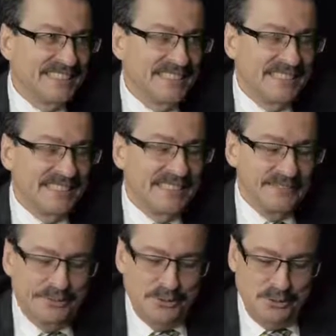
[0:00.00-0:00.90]

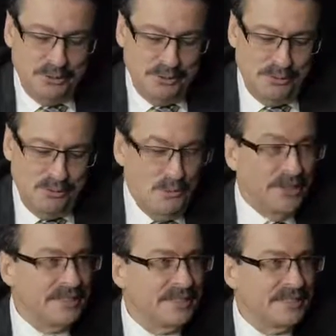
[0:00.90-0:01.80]
If you
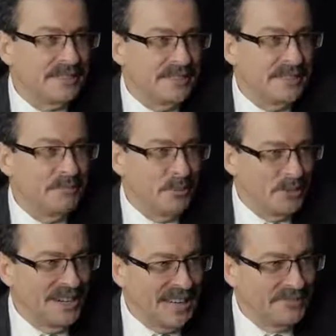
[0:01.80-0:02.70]
want
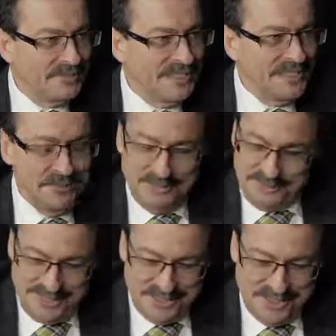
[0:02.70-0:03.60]
more life, then
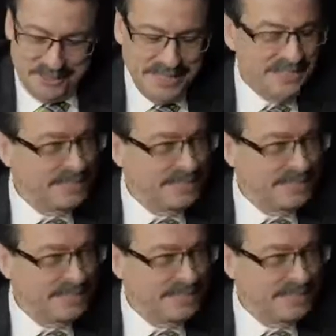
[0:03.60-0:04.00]
this is the way.